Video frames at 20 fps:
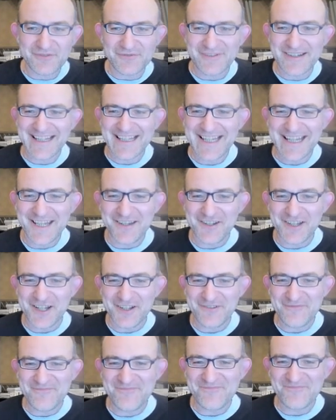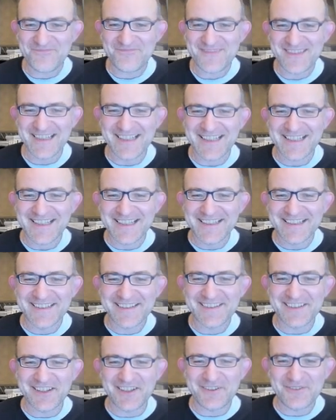really, you know.
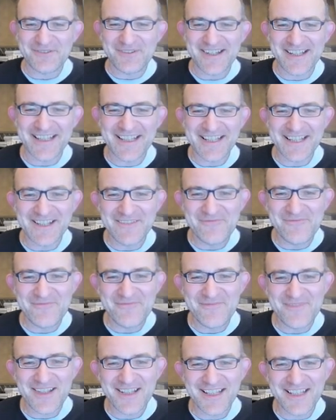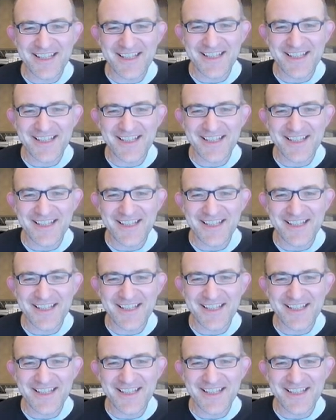So but